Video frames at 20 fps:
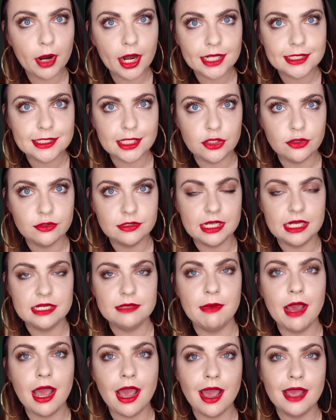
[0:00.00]
products i use
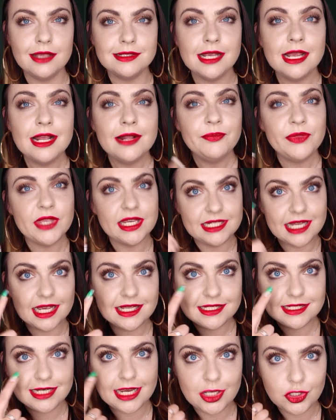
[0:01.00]
under my eyes it
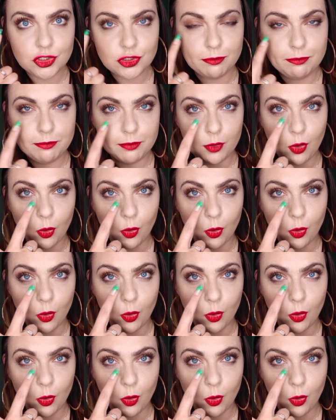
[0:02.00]
does tend to